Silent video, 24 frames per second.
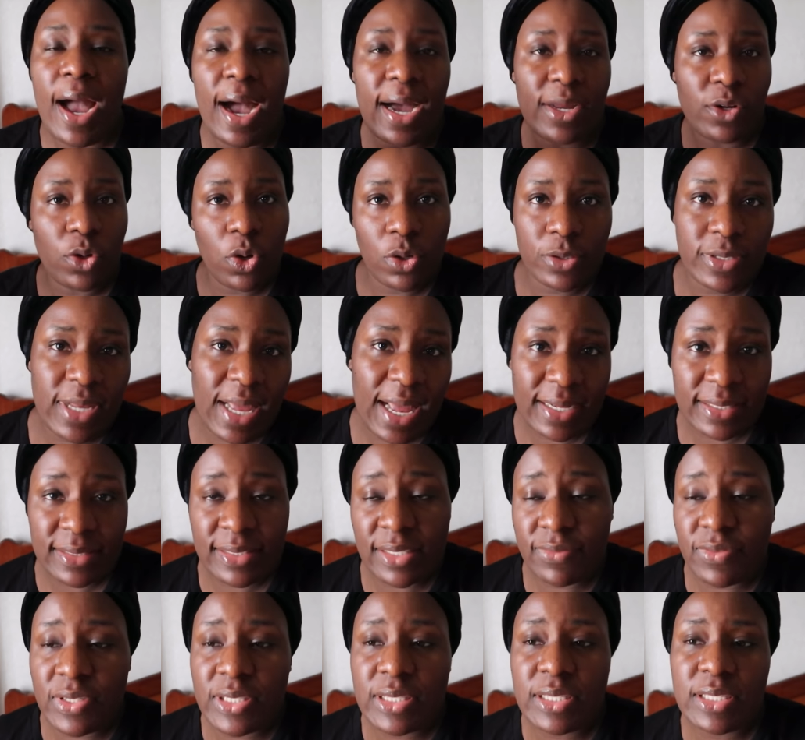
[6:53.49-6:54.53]
and other
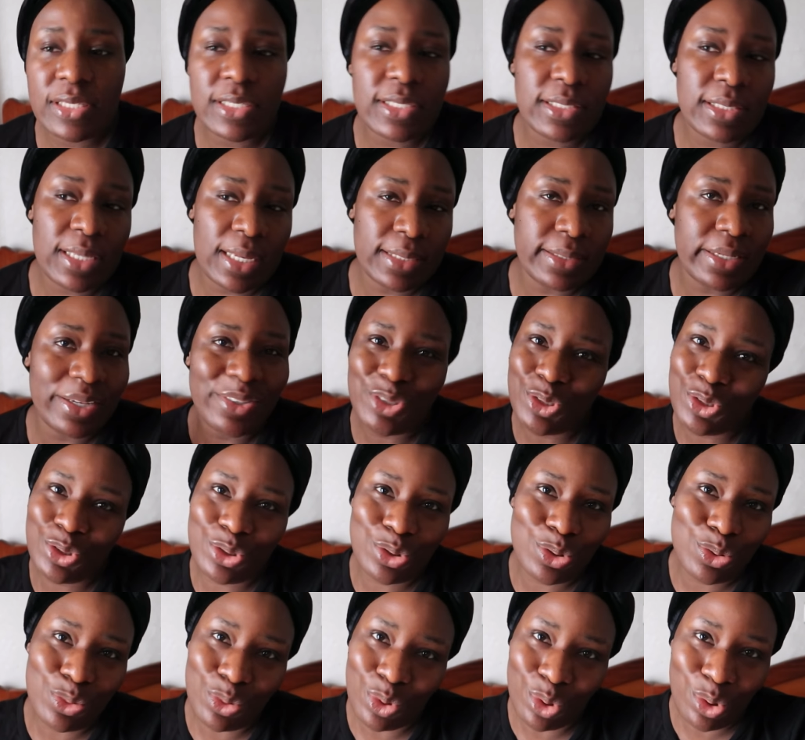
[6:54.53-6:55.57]
activities, and then
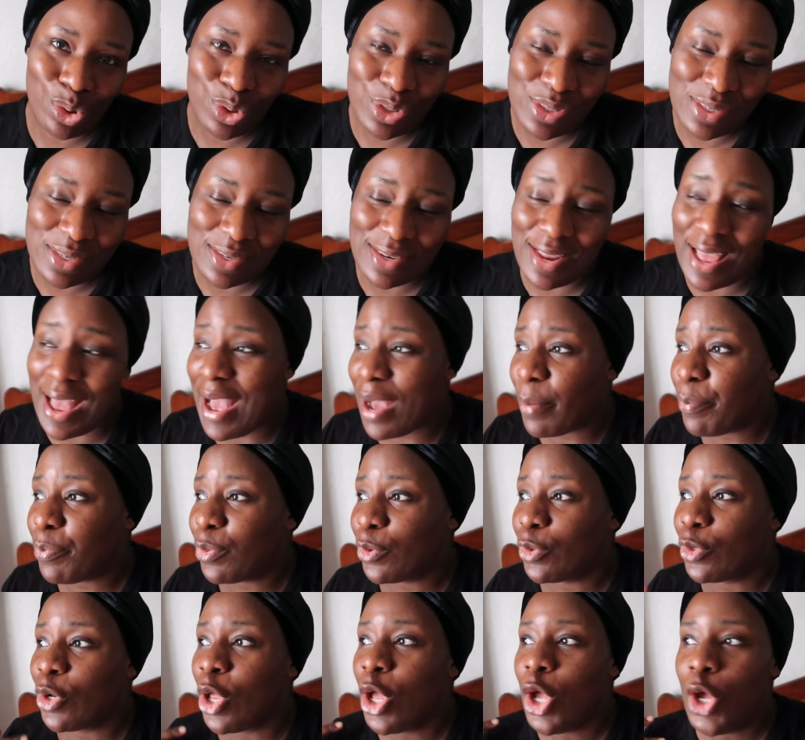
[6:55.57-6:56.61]
this routine now
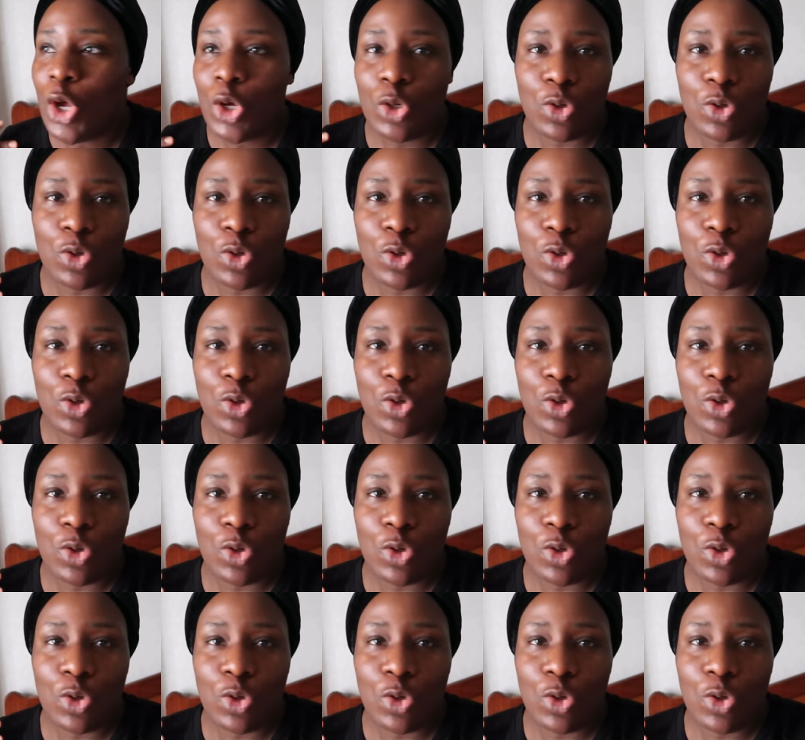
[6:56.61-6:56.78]
happened,